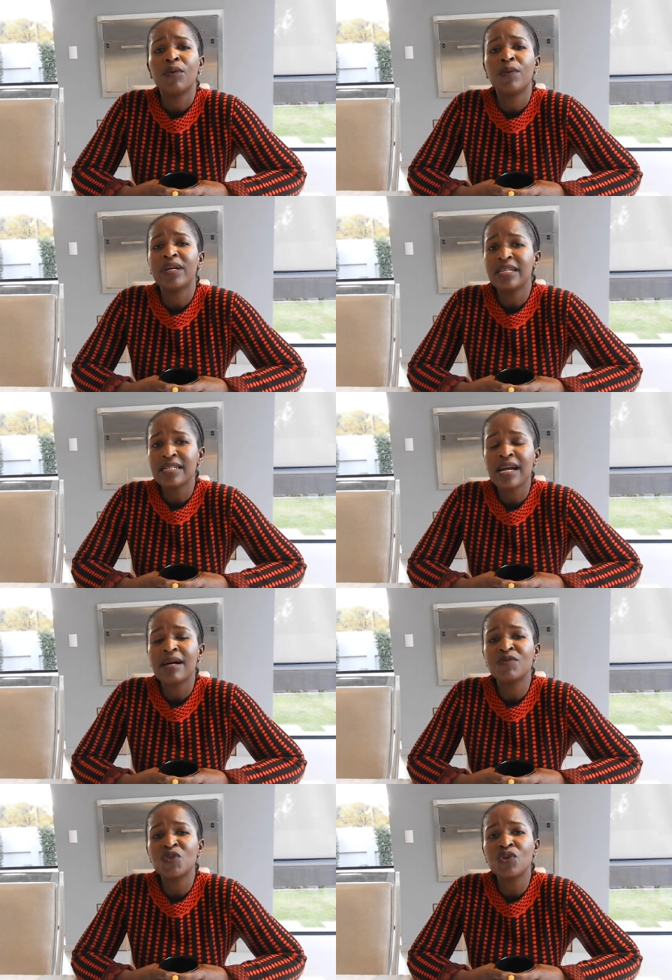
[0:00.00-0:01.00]
when it
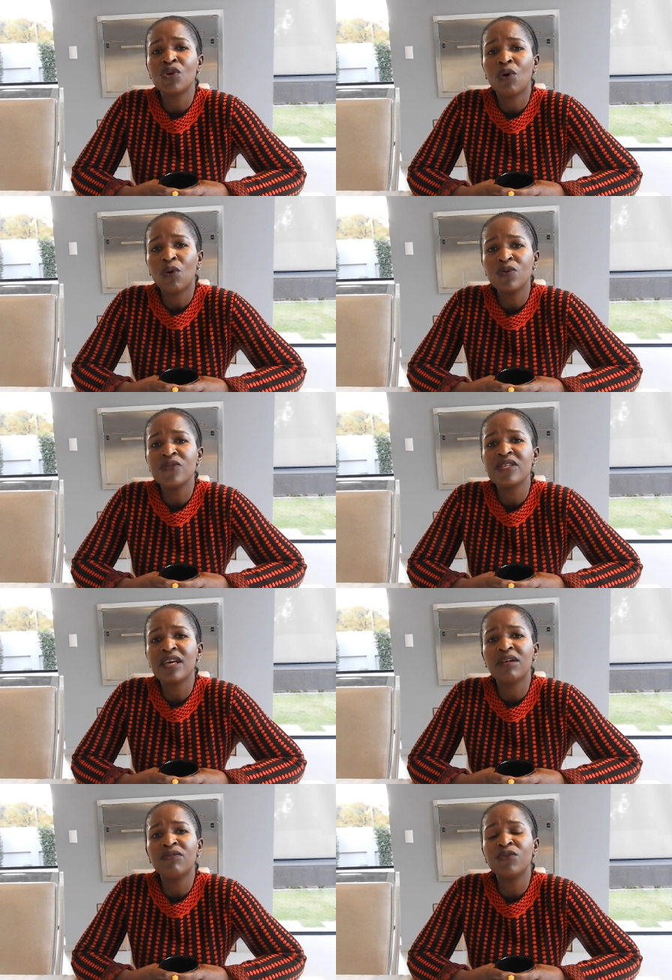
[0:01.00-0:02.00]
comes to your own
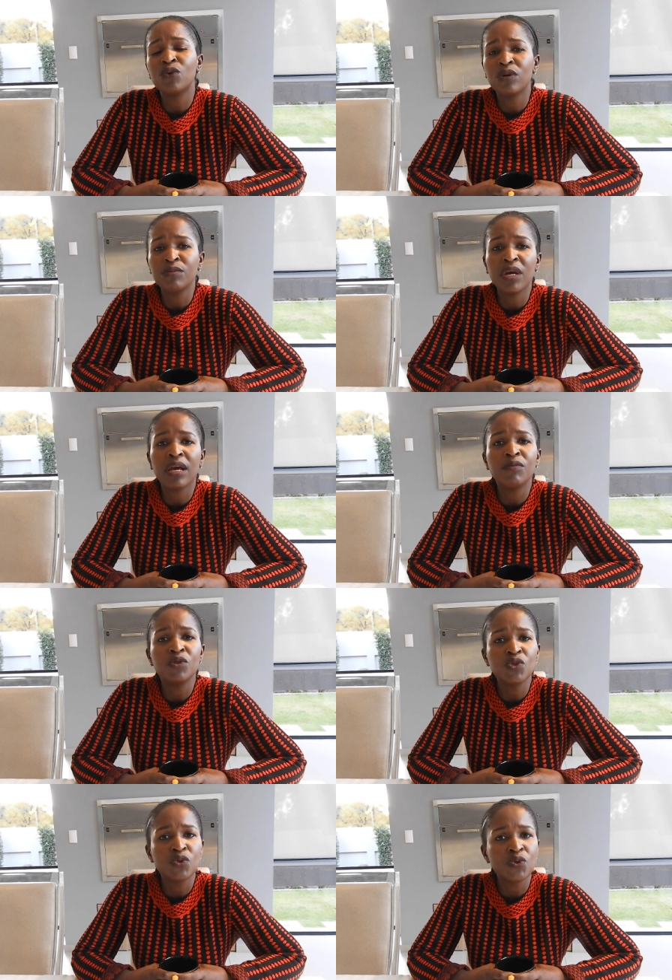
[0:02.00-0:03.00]
self, you won't be
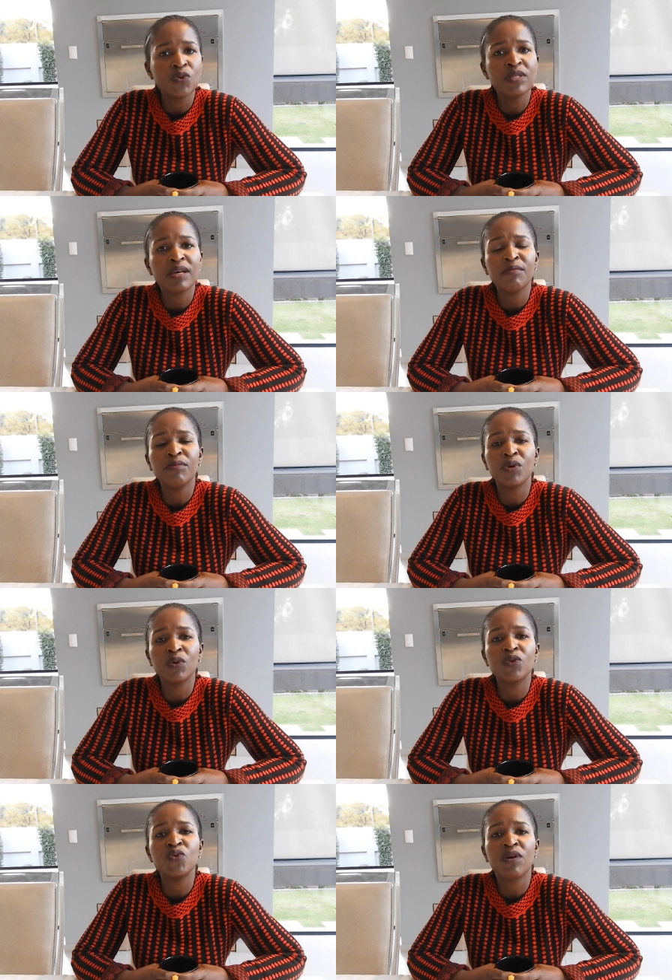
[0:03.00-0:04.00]
able to do them
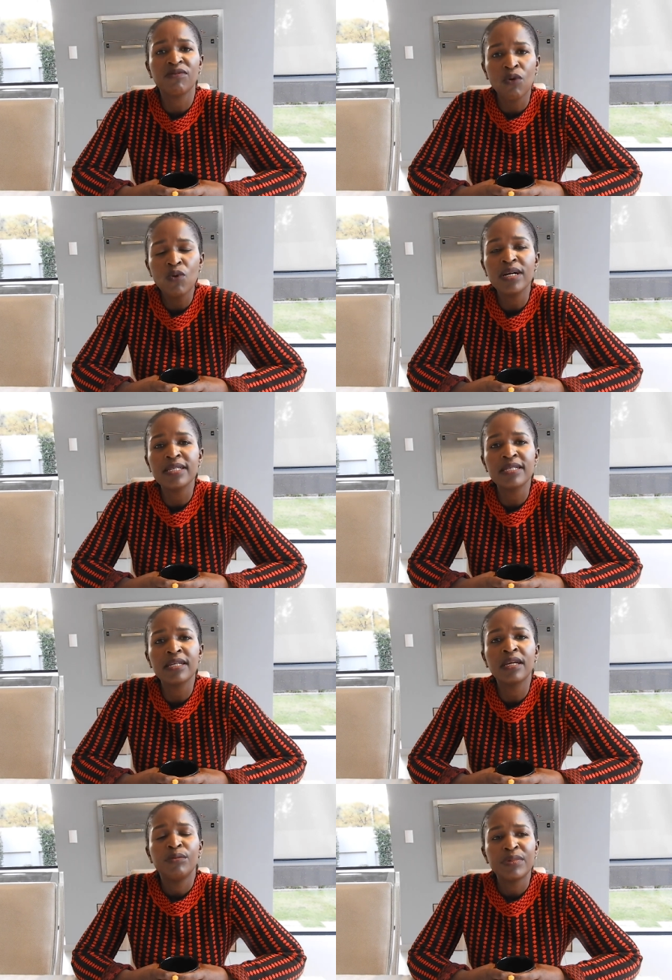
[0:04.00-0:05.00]
because you are
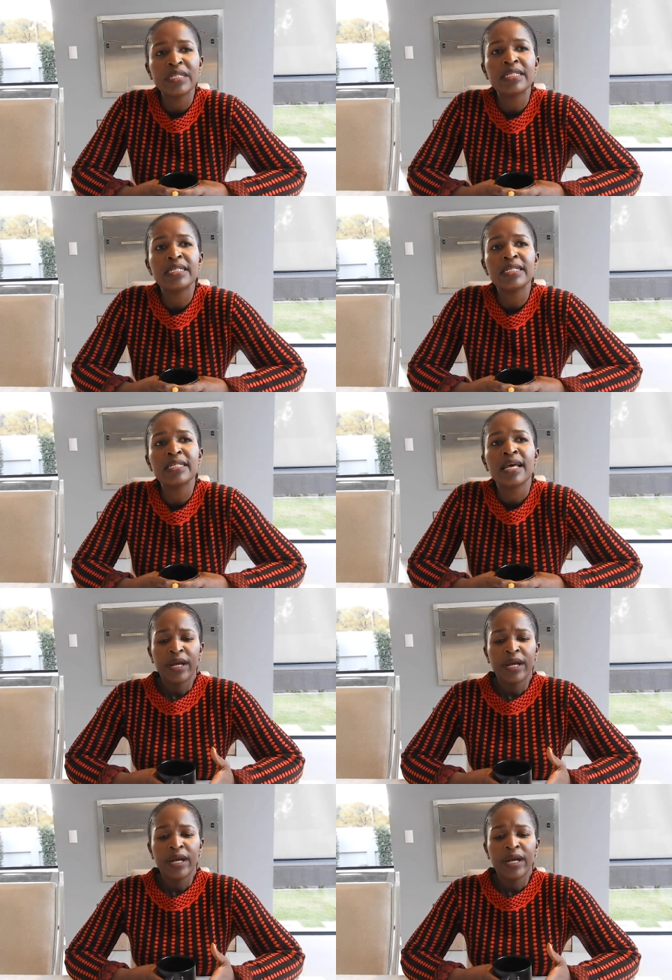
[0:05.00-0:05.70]
focusing on business.